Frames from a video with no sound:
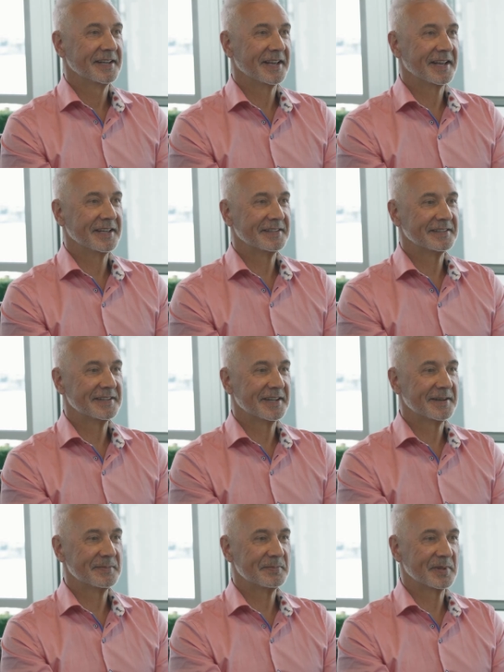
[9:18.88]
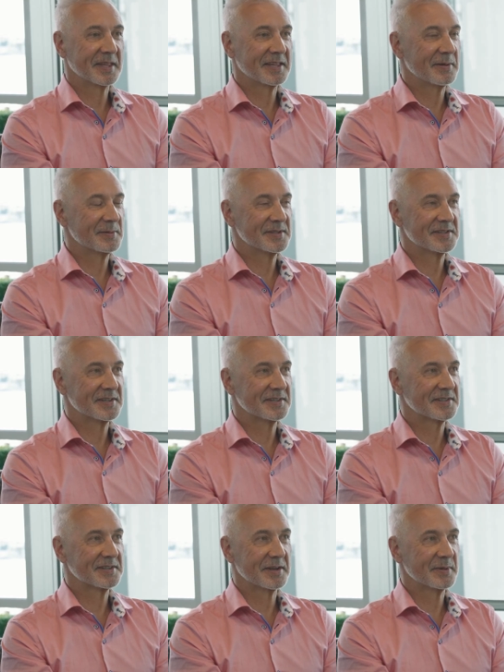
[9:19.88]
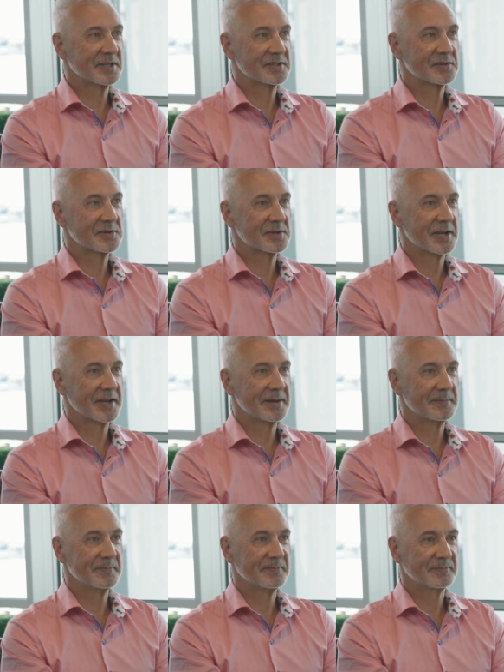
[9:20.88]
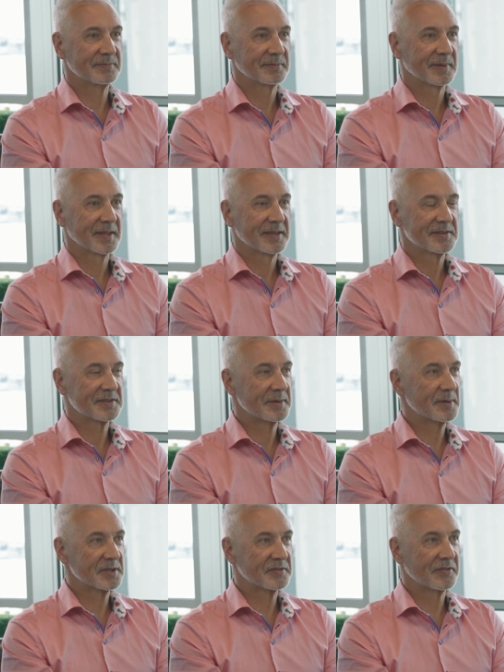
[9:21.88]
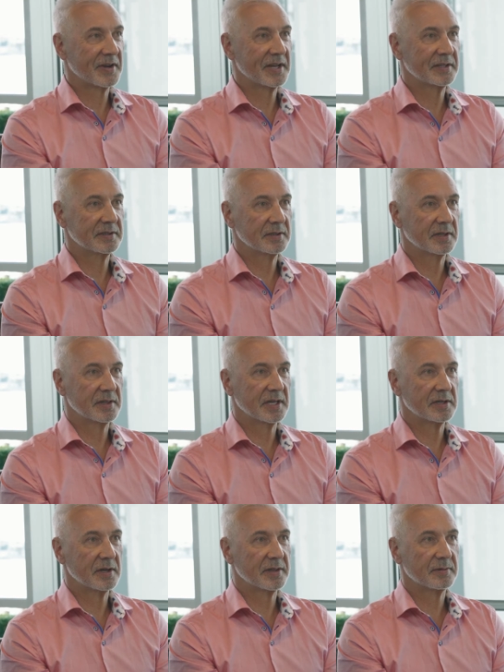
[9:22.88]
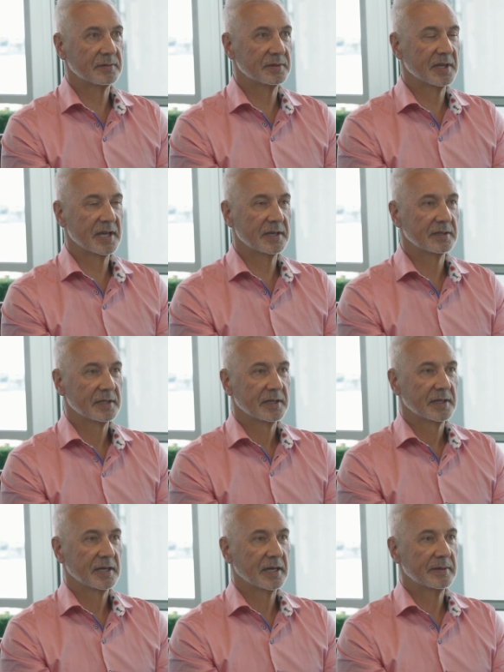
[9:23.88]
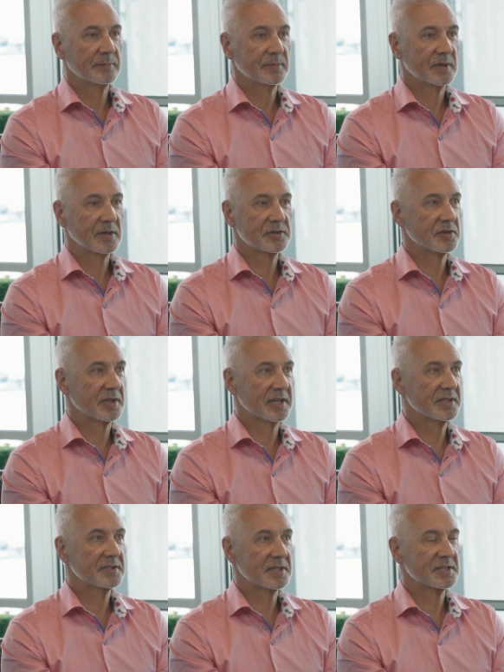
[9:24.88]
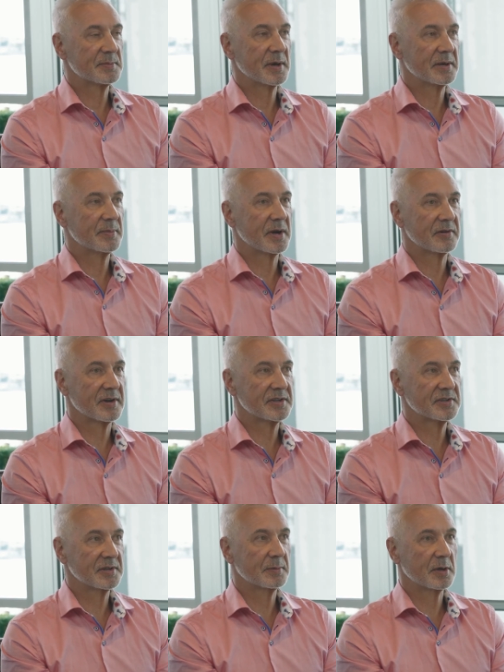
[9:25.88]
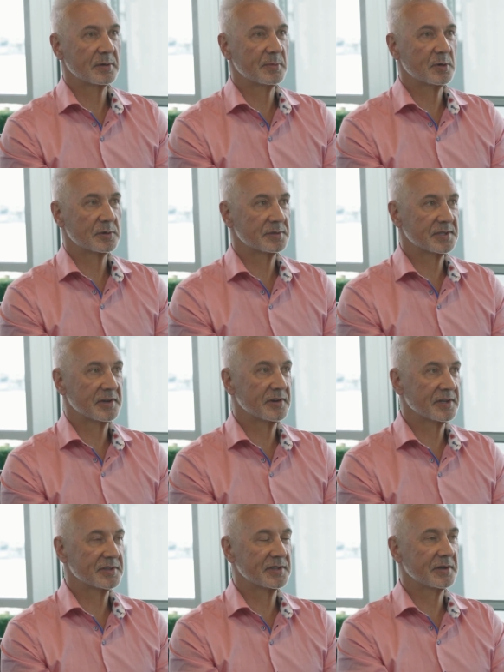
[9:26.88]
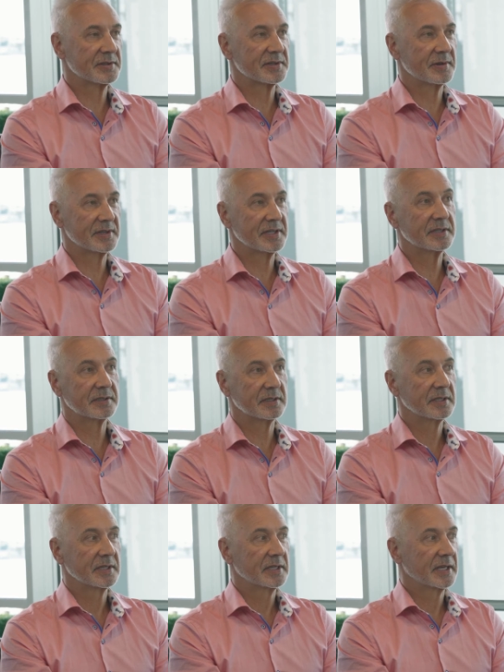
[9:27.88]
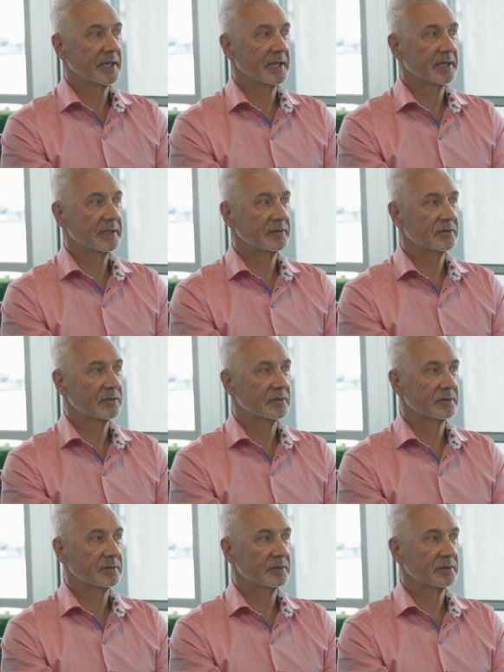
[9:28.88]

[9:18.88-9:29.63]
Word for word: and um, that was just so much, um, so much fun that I thought, yeah, um, I should get into this motorbike racing on a more serious note. So I did, and